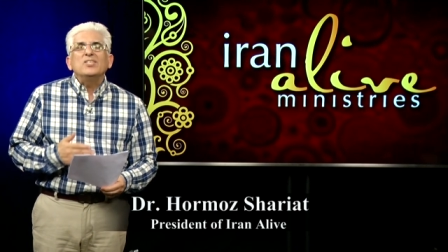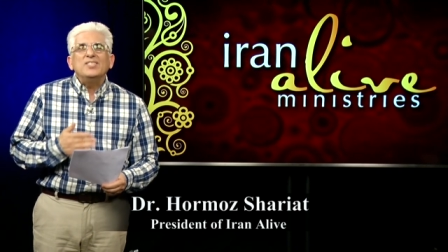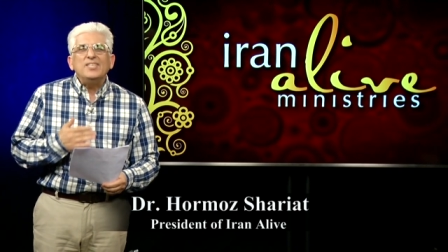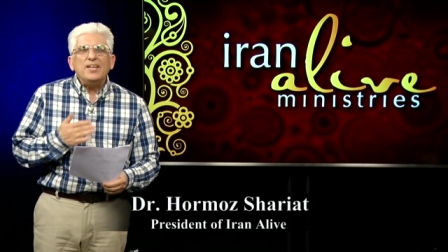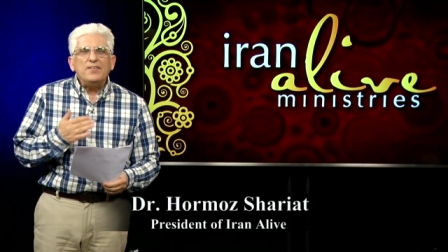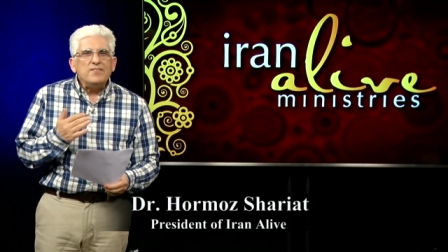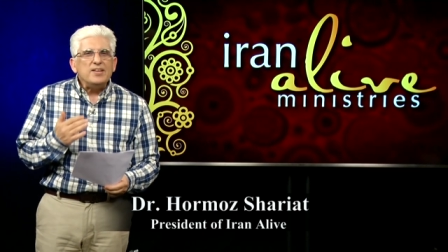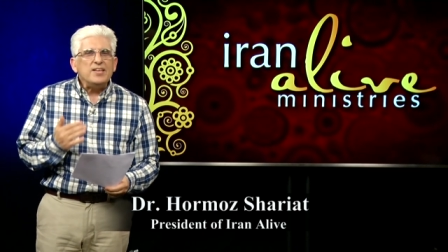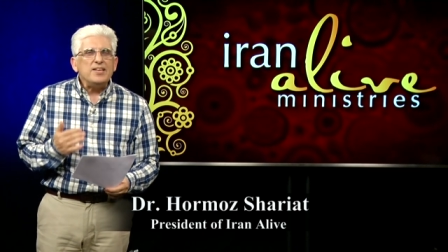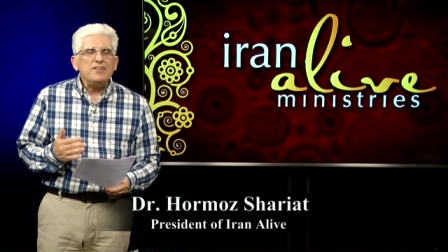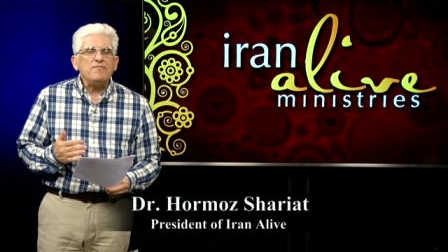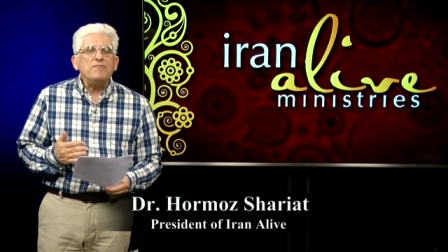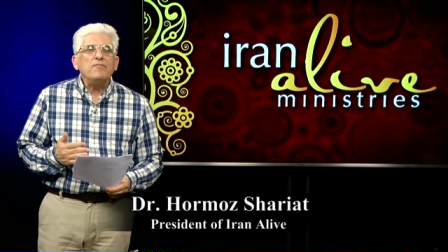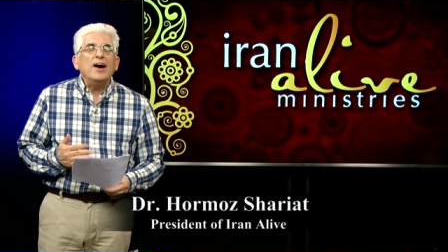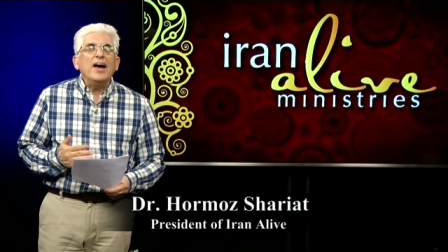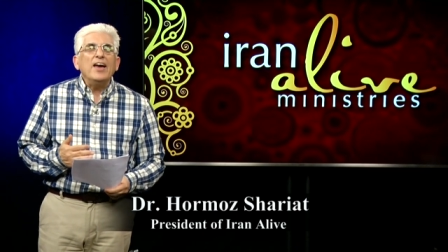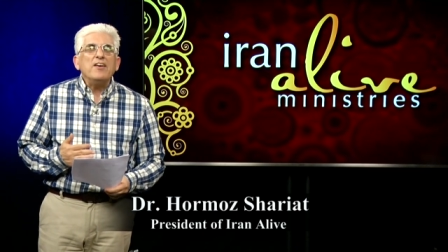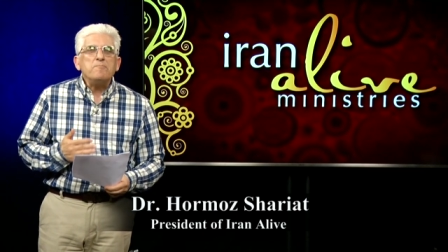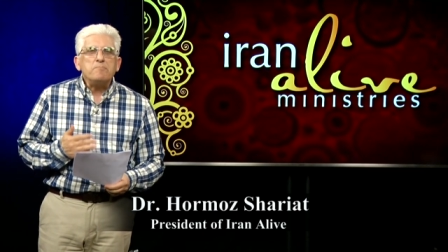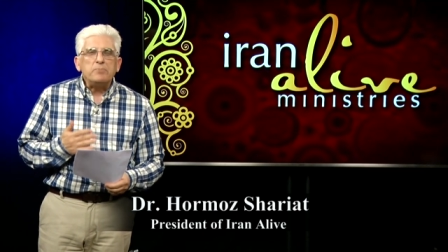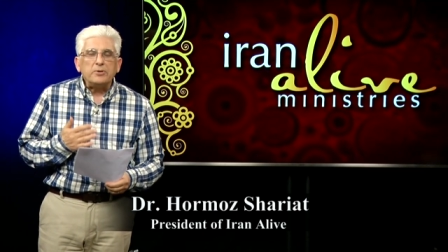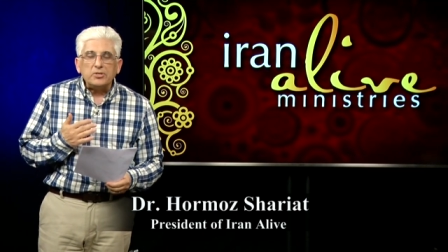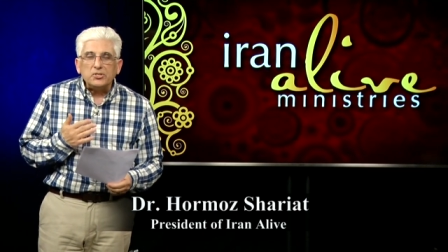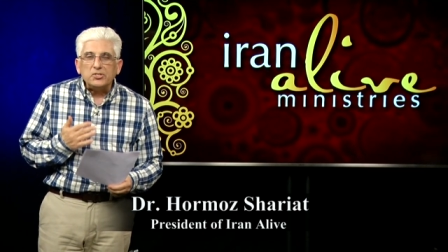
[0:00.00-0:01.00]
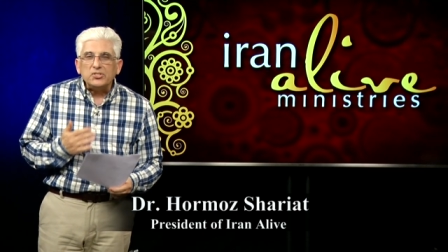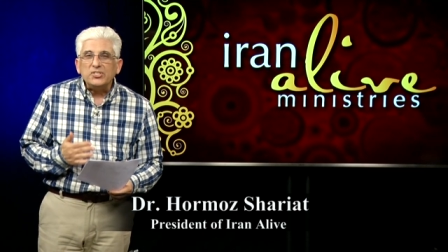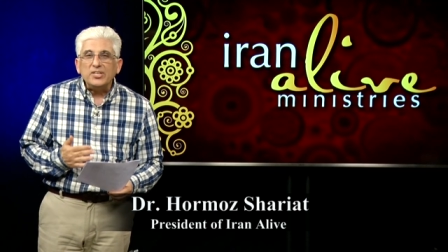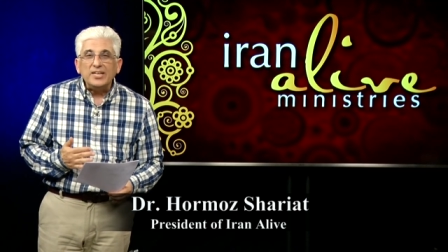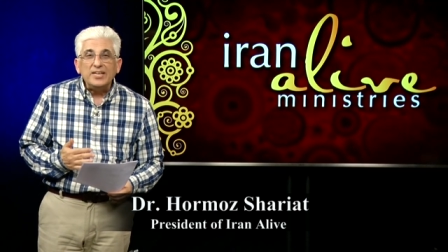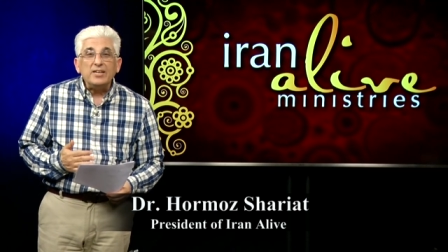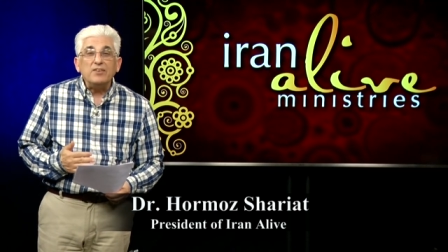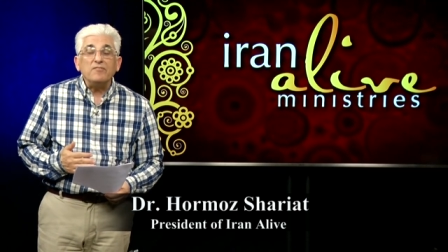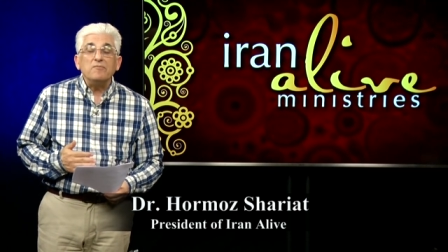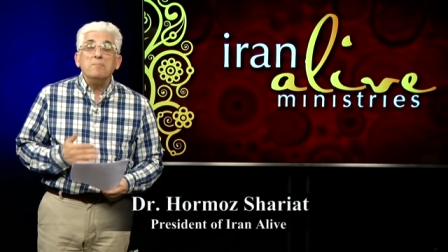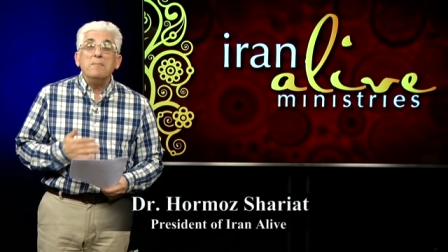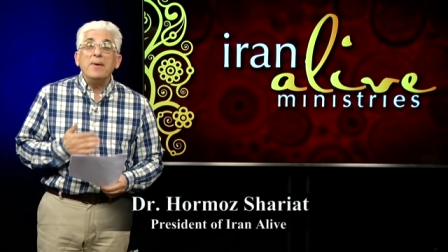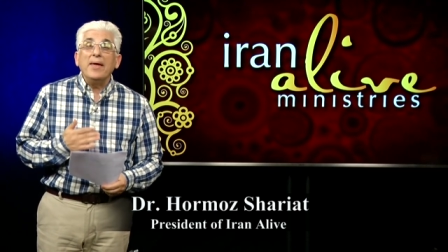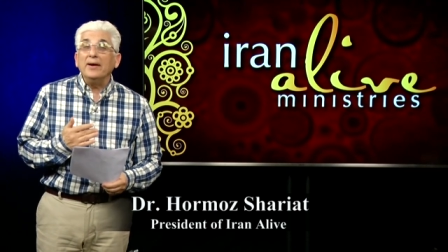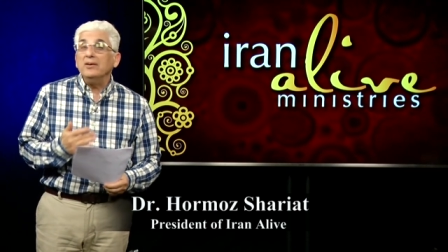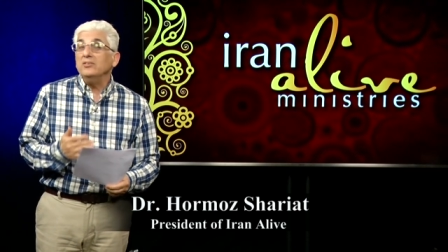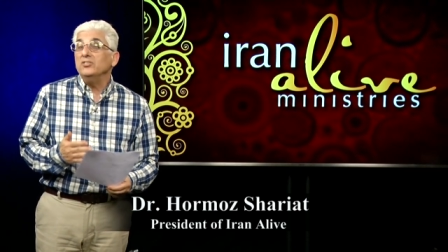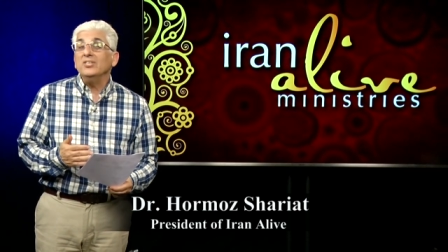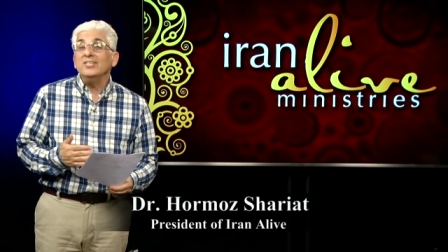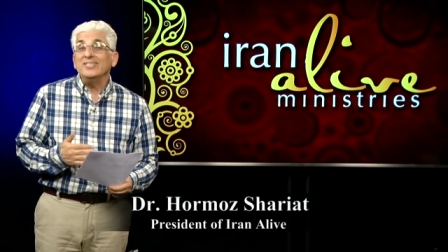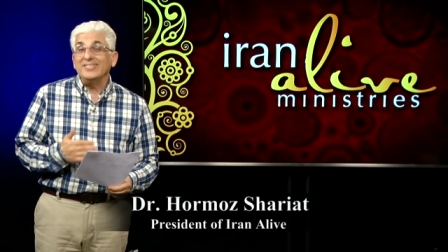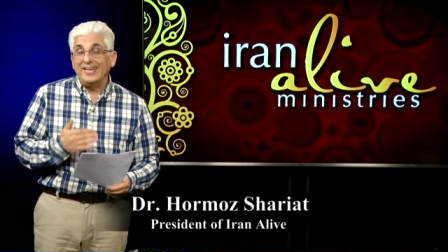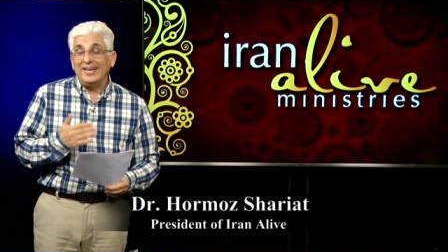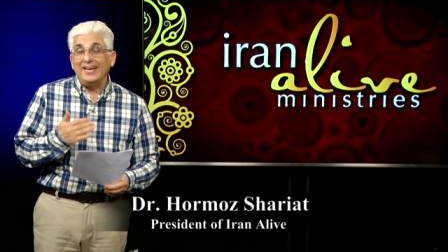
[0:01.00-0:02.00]
75% of
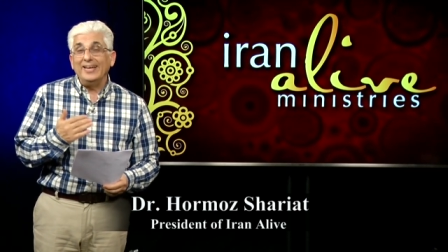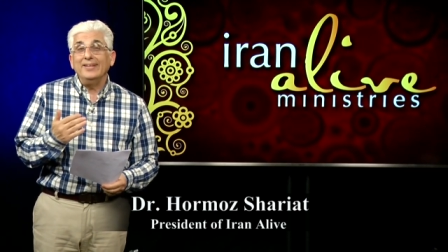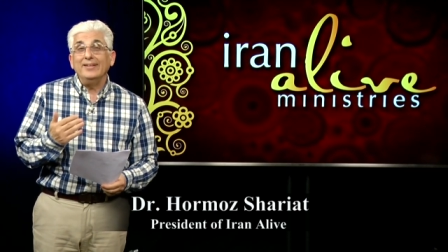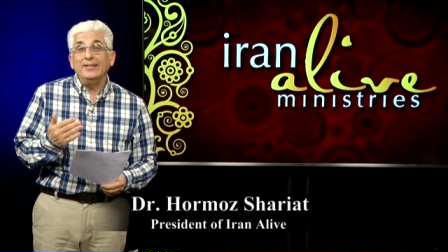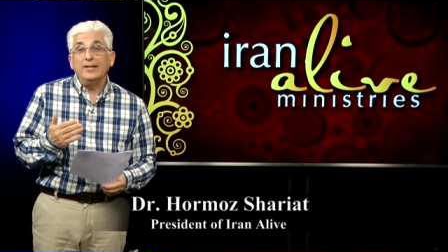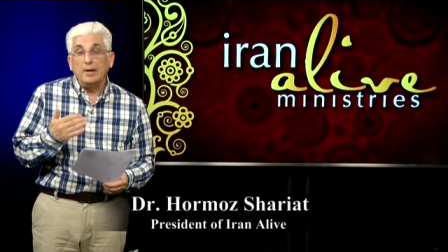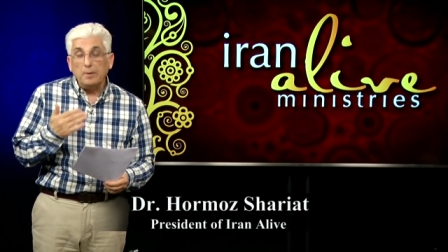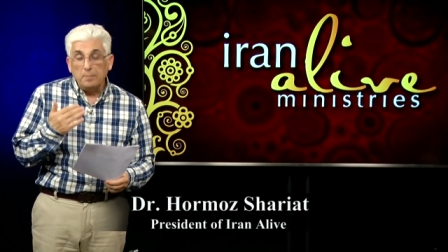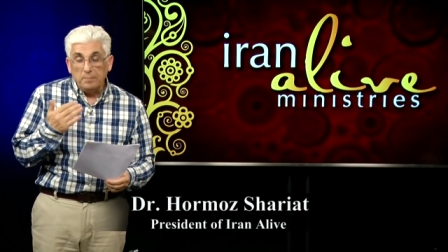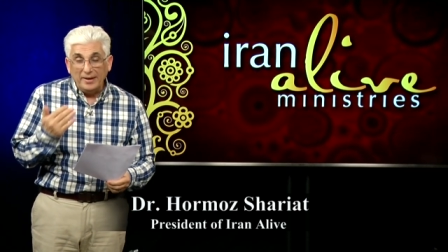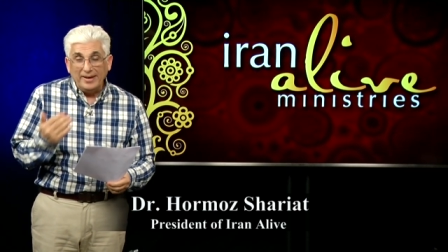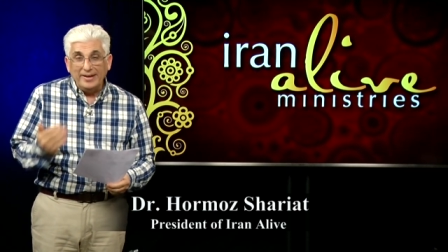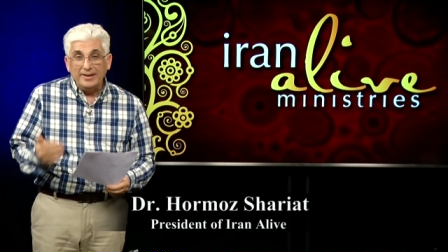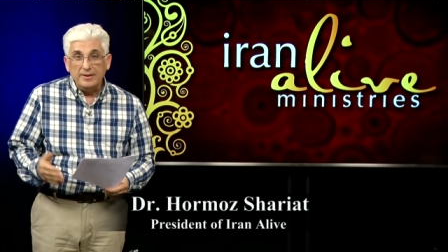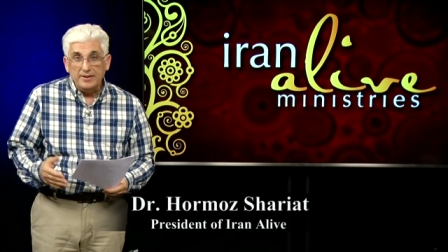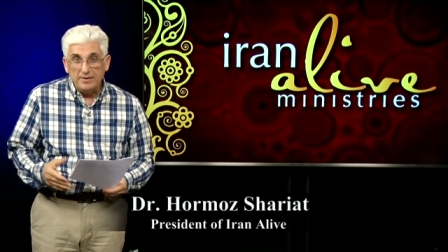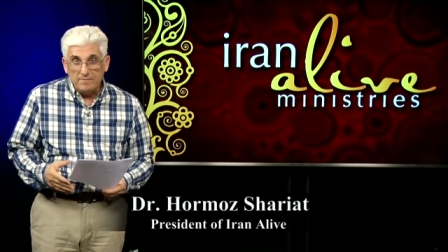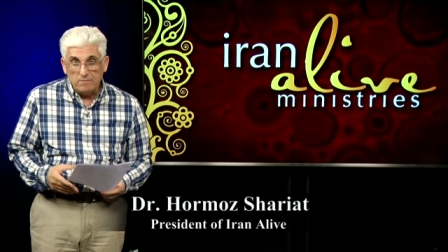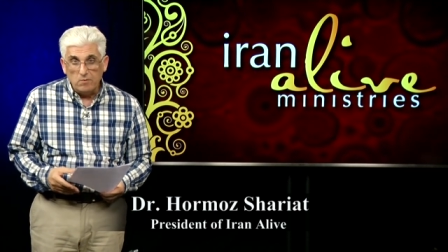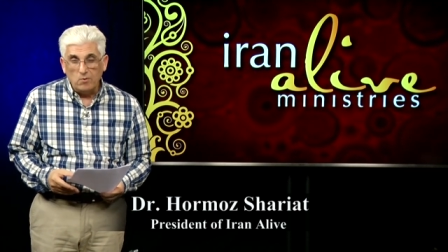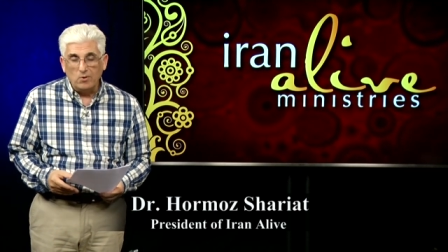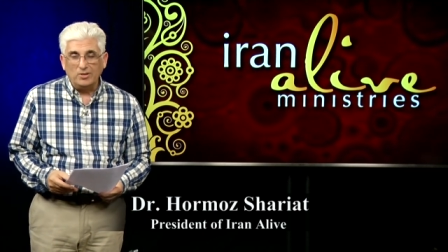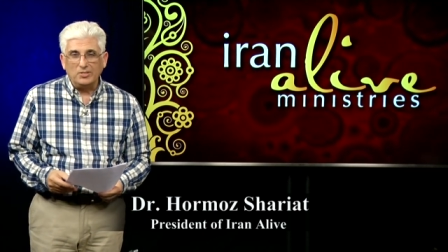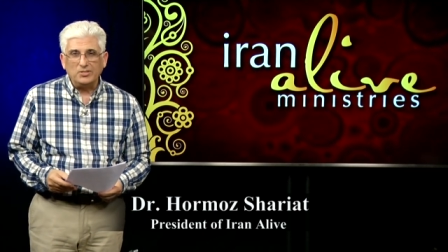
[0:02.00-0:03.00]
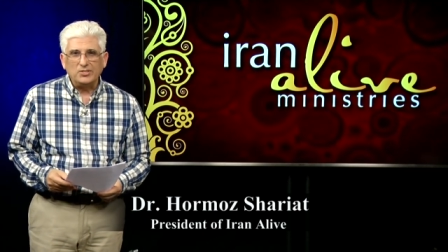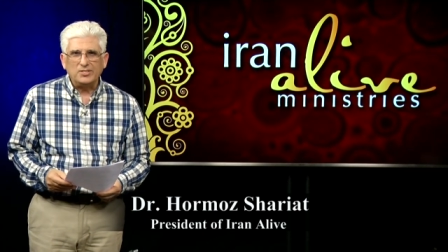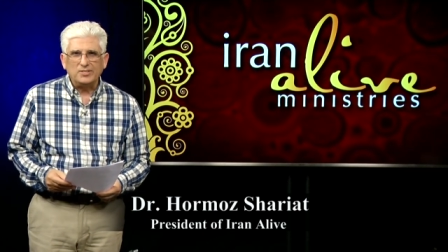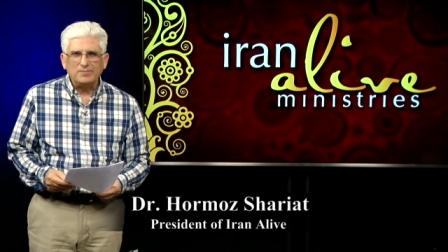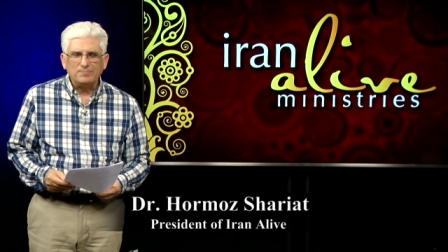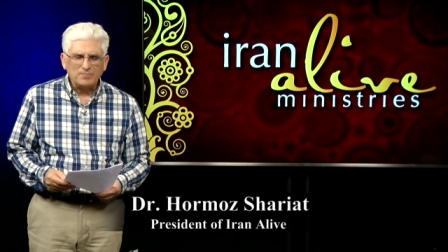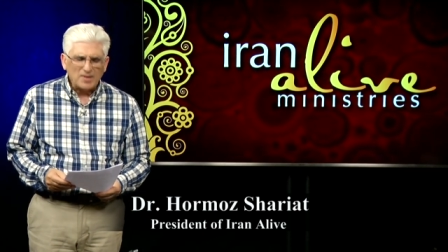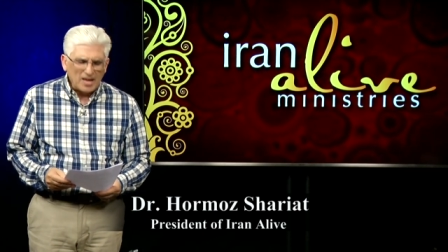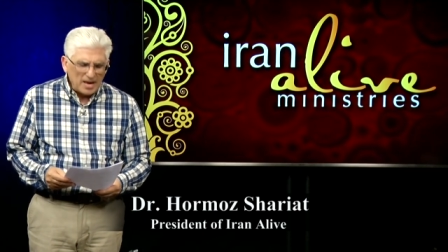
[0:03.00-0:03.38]
marriages end up in divorce.